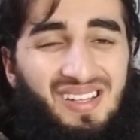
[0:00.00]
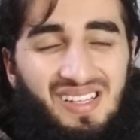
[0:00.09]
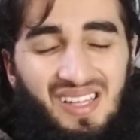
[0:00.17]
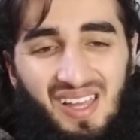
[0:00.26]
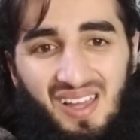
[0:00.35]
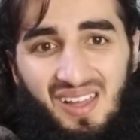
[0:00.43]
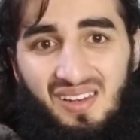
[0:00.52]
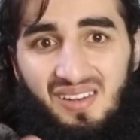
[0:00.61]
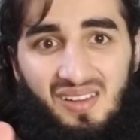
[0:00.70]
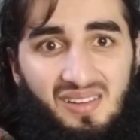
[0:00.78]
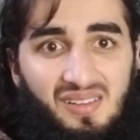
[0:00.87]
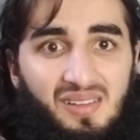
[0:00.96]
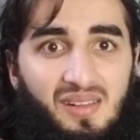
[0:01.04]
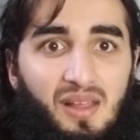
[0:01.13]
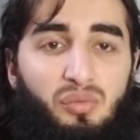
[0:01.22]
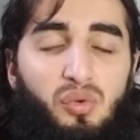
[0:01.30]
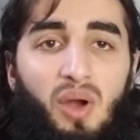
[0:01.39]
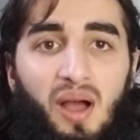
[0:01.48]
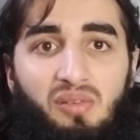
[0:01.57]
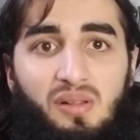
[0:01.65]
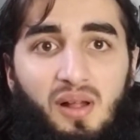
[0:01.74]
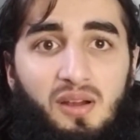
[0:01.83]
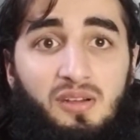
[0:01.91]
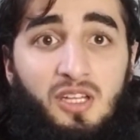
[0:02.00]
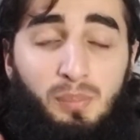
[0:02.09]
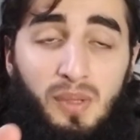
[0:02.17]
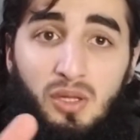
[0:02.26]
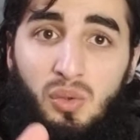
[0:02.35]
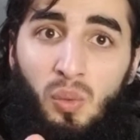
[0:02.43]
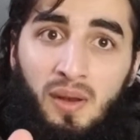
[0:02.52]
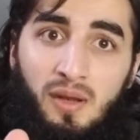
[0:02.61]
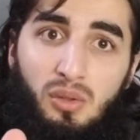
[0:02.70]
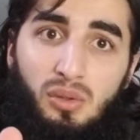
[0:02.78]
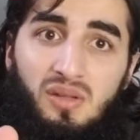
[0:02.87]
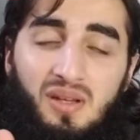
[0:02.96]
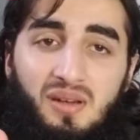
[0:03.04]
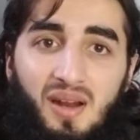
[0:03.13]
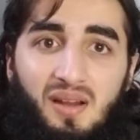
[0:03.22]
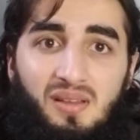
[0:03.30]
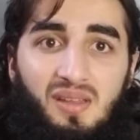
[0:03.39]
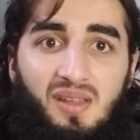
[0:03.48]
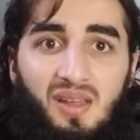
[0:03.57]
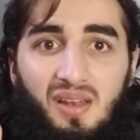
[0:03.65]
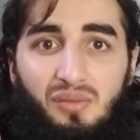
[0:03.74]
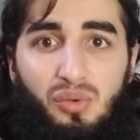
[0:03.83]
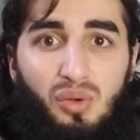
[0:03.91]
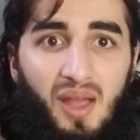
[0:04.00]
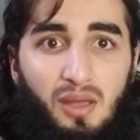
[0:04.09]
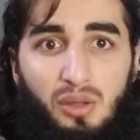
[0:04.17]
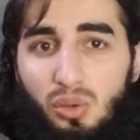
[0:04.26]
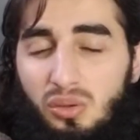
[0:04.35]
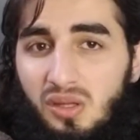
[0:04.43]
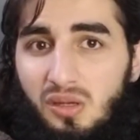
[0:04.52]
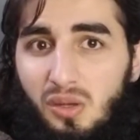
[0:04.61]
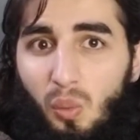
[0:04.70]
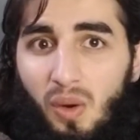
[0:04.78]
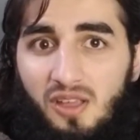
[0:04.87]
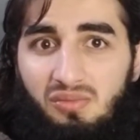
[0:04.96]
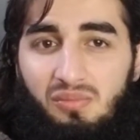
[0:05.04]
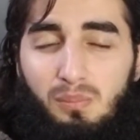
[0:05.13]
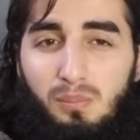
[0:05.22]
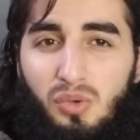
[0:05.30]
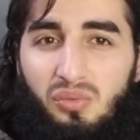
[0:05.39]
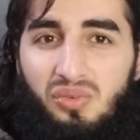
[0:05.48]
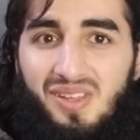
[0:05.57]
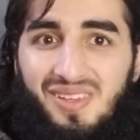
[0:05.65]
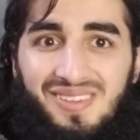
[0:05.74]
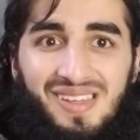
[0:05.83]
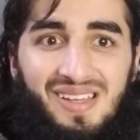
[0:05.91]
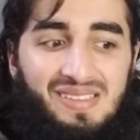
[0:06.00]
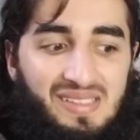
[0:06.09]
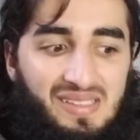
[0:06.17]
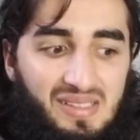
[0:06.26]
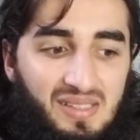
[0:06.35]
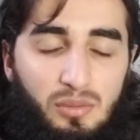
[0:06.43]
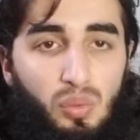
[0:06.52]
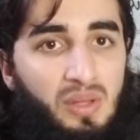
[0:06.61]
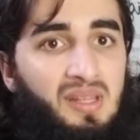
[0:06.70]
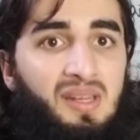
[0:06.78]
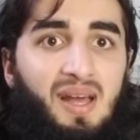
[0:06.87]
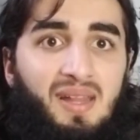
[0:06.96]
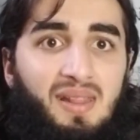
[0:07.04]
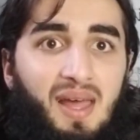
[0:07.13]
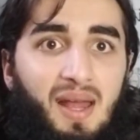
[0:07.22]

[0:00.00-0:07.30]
And if you have a large display, you want to use the entire thing, and if you can't use it to watch movies, it's really not that